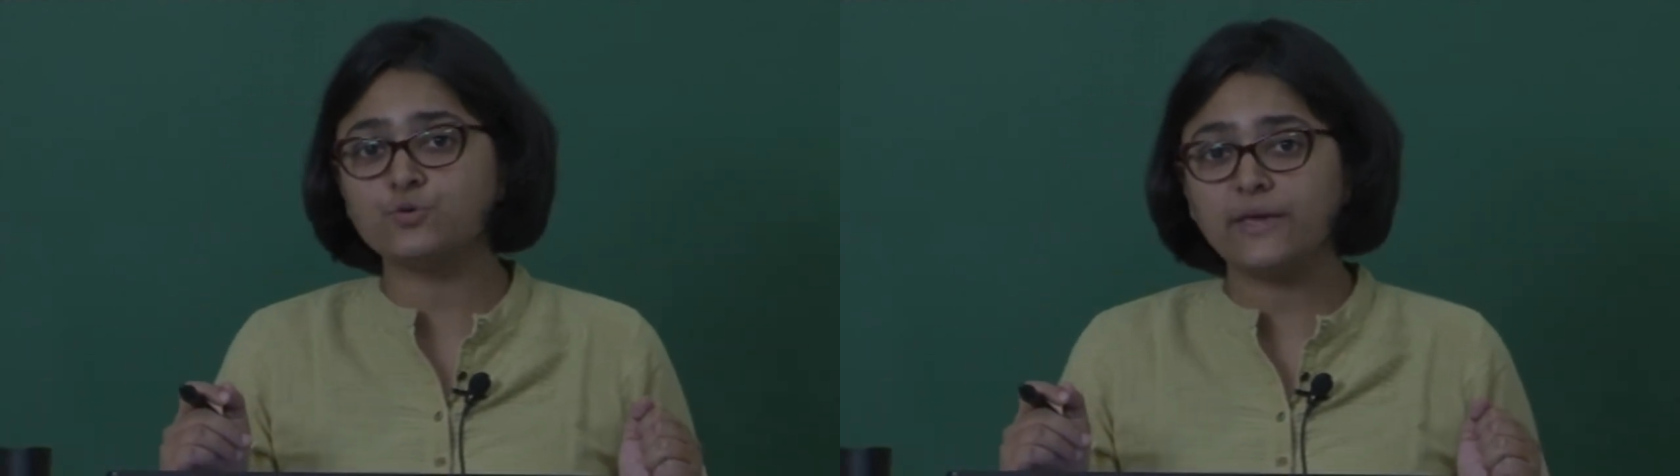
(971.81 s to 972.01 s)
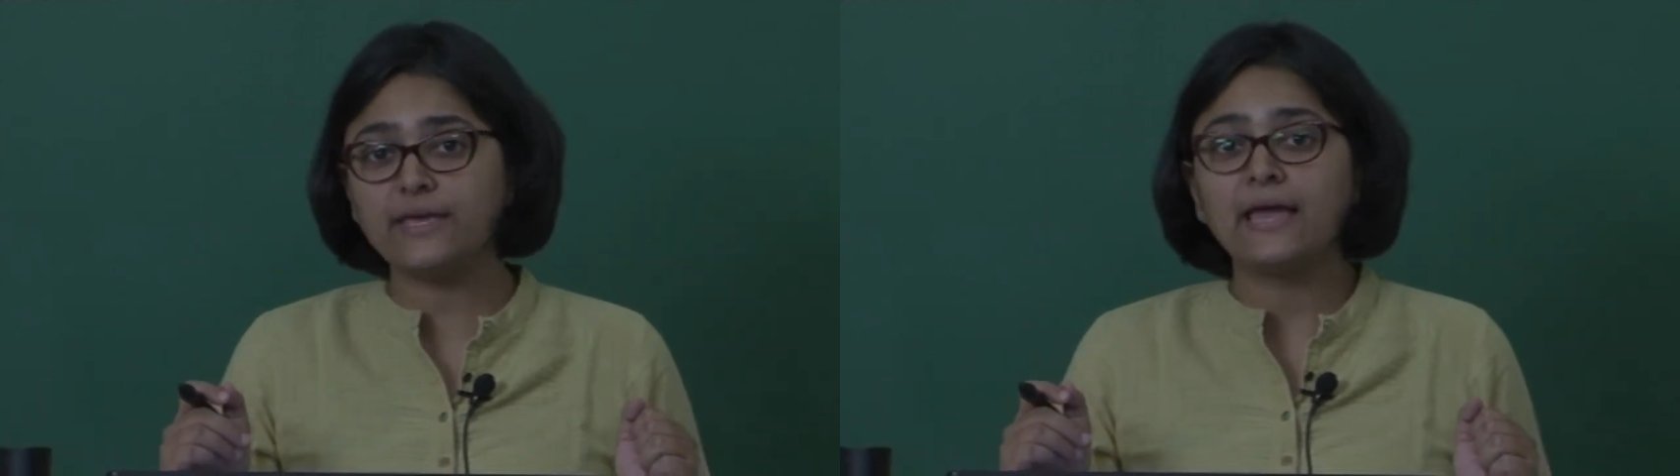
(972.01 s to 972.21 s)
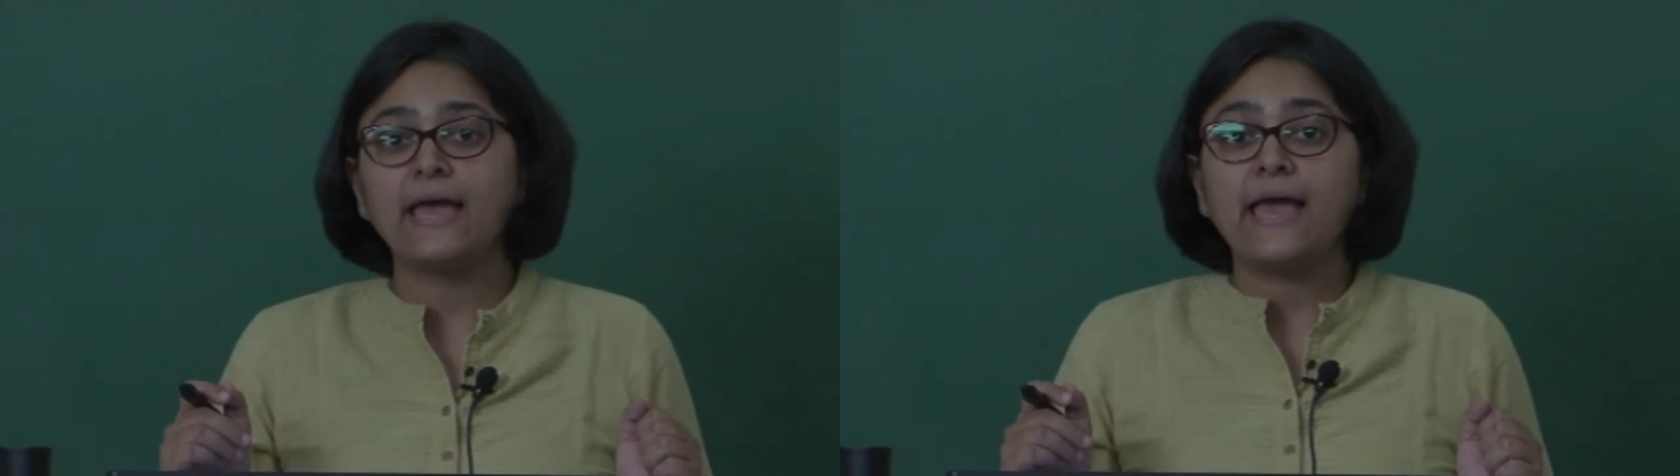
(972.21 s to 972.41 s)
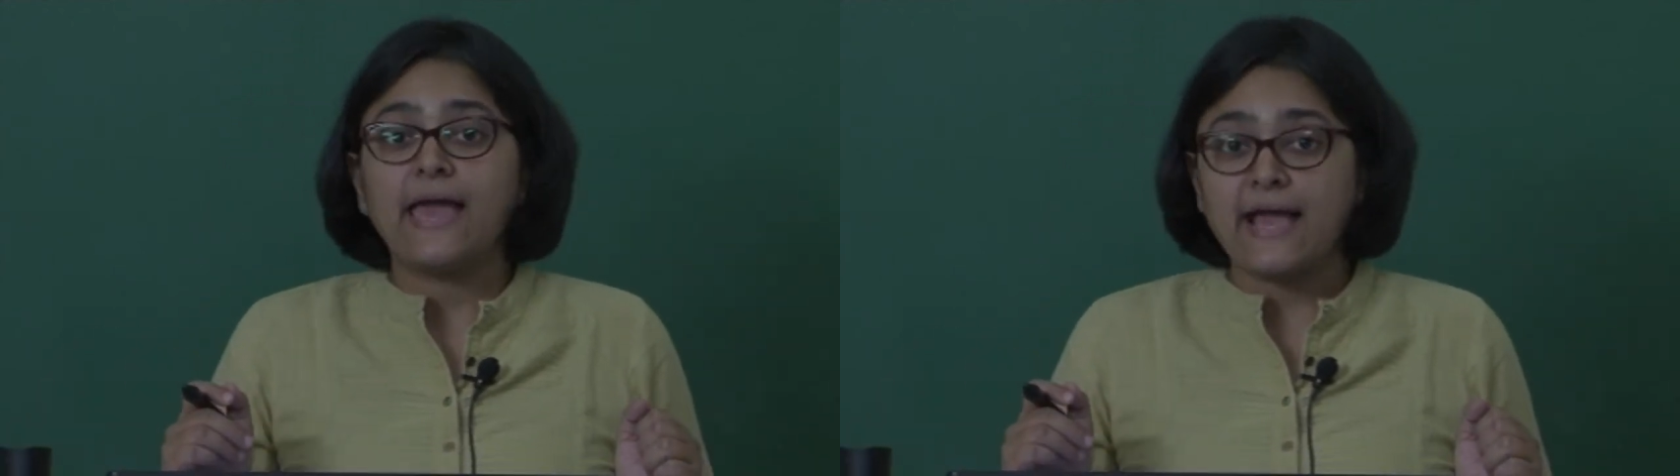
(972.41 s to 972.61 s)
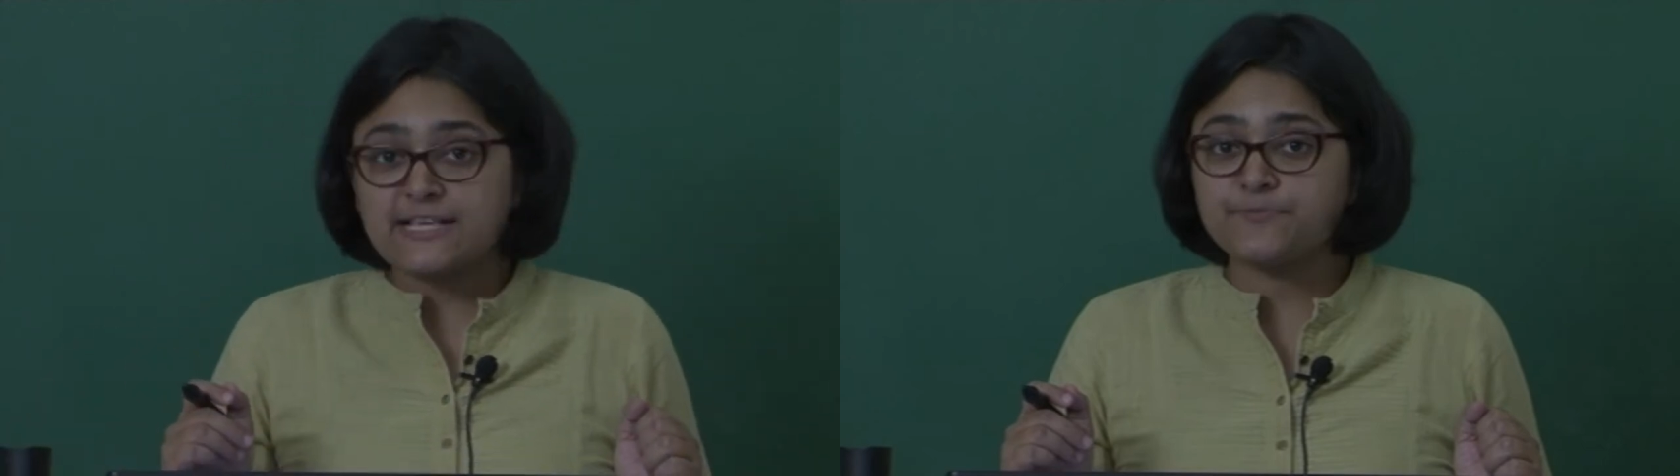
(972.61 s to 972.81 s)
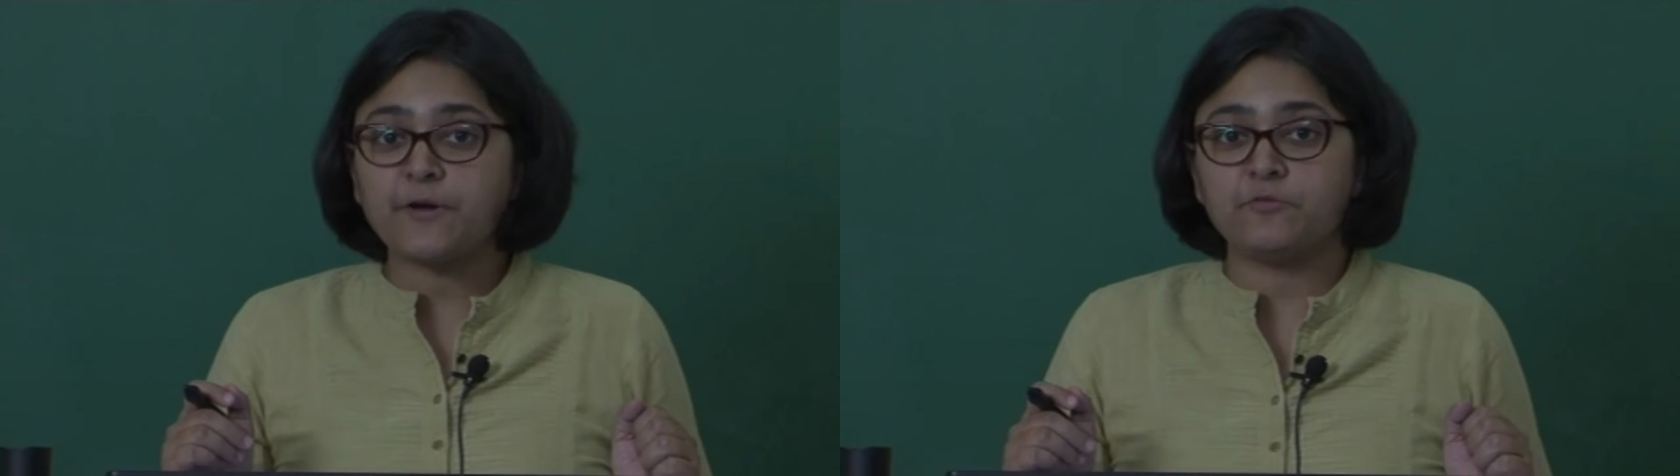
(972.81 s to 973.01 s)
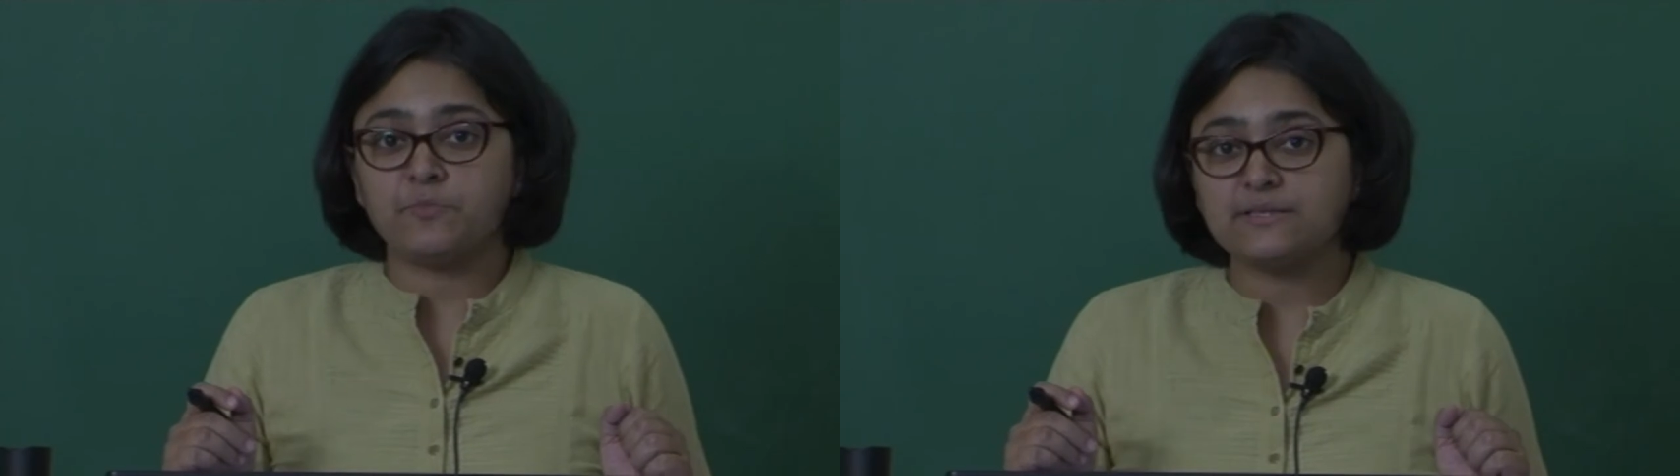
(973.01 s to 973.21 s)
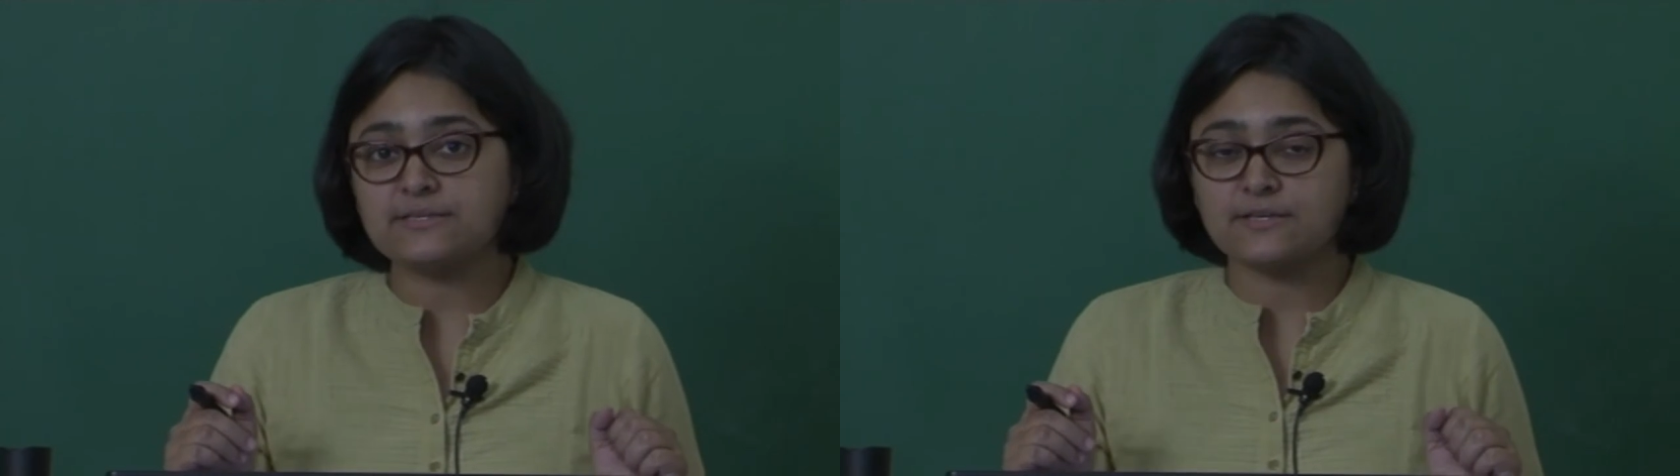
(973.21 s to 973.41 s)
doing
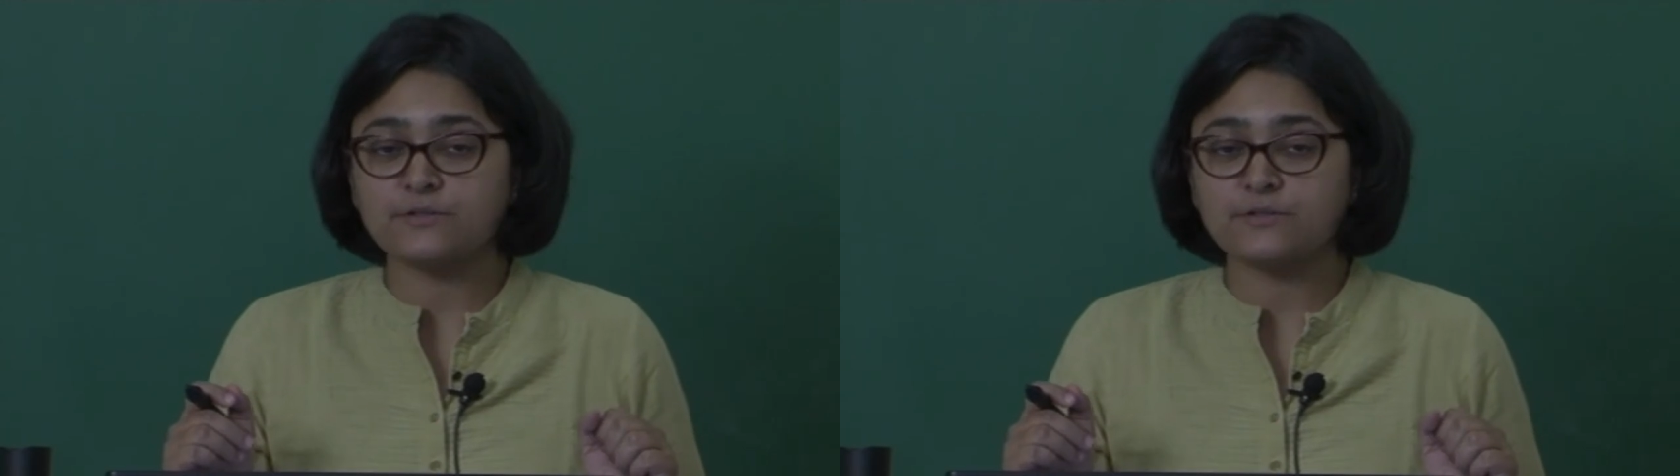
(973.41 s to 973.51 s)
experiments.